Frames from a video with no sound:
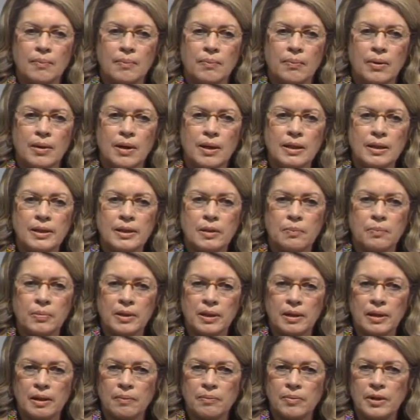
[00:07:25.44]
Partly to
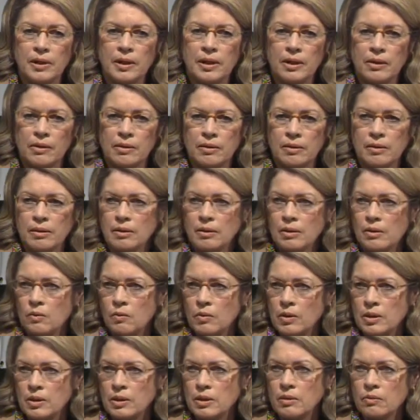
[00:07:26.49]
pick up the area that they
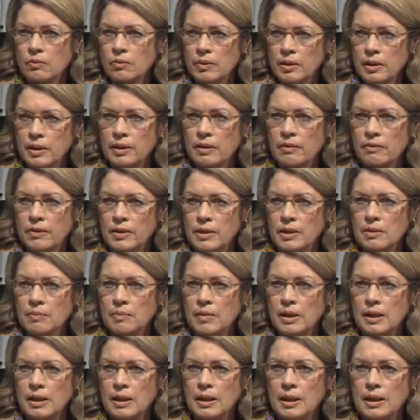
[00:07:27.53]
want to really invest
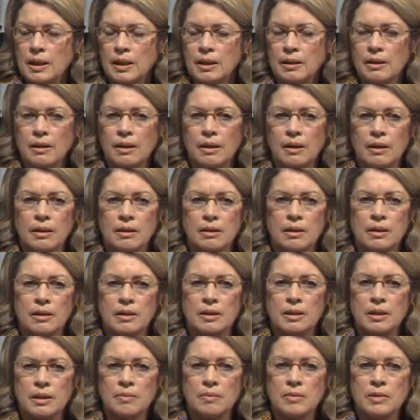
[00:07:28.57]
money in, and it
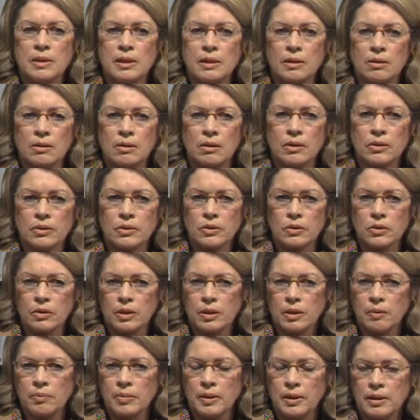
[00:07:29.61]
seems that they're also trying
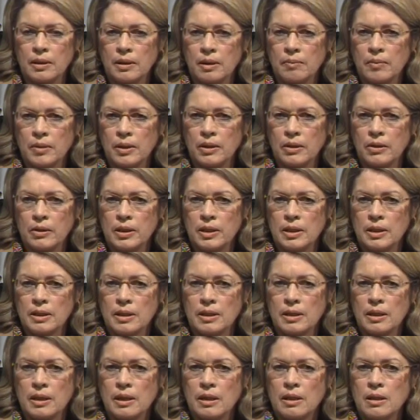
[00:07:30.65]
to pick up
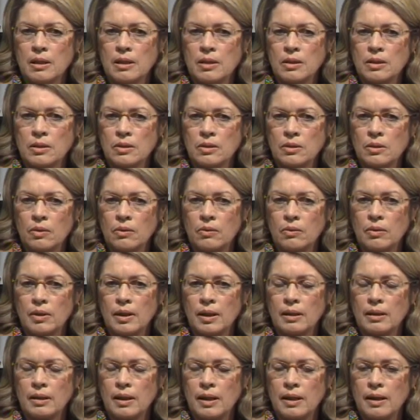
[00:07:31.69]
areas so
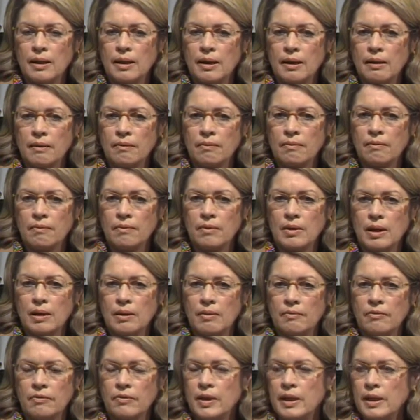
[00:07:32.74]
that they can
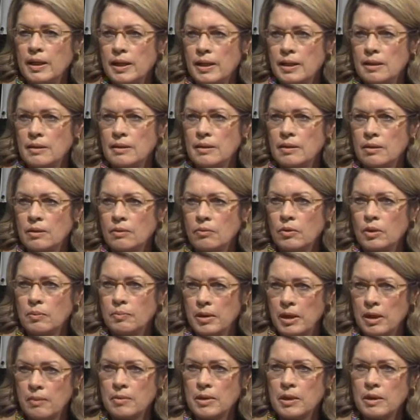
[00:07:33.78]
finance the
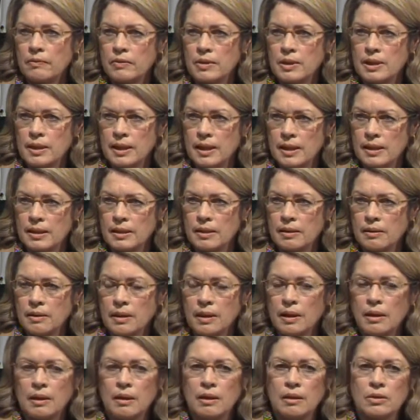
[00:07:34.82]
repayment of the debt.
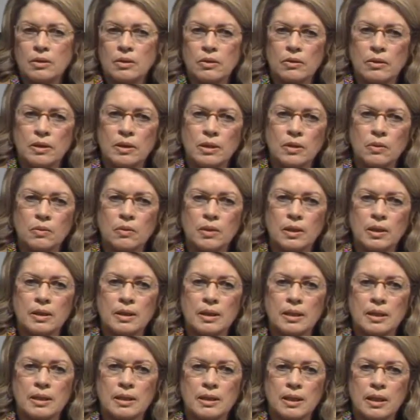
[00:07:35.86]
So this one
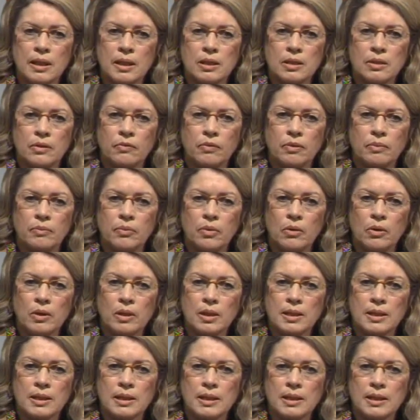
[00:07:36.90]
extends from
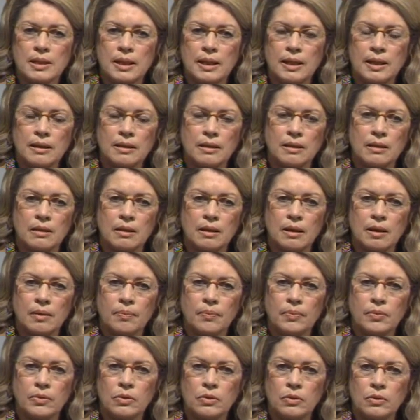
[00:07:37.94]
Portland State
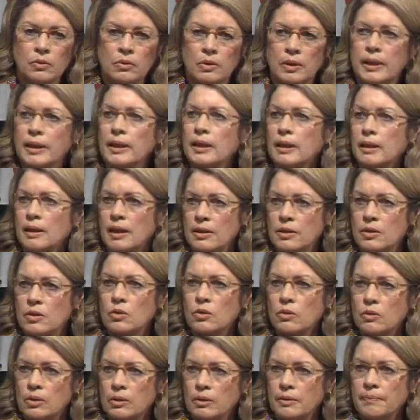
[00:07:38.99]
up to Lincoln High
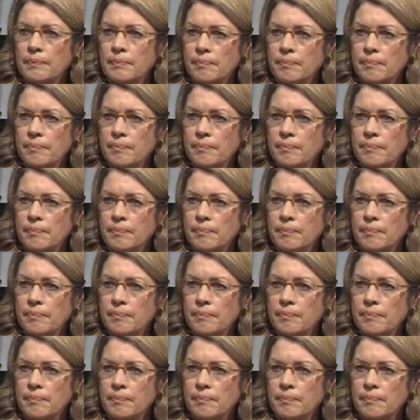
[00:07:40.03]
School.